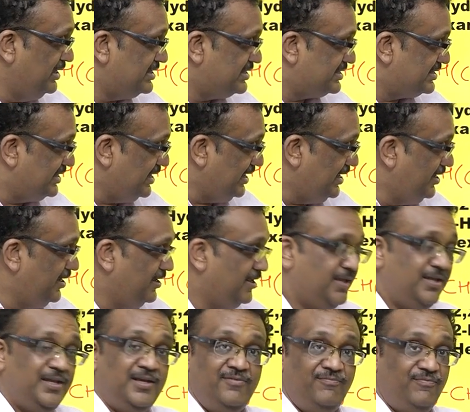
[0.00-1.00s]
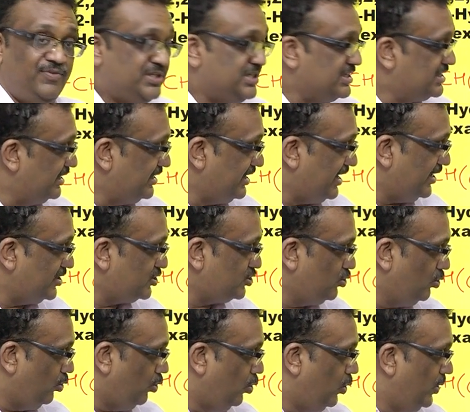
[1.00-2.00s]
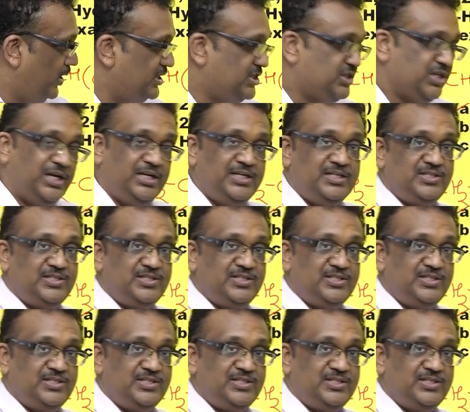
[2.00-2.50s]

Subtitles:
C which is attached to OH and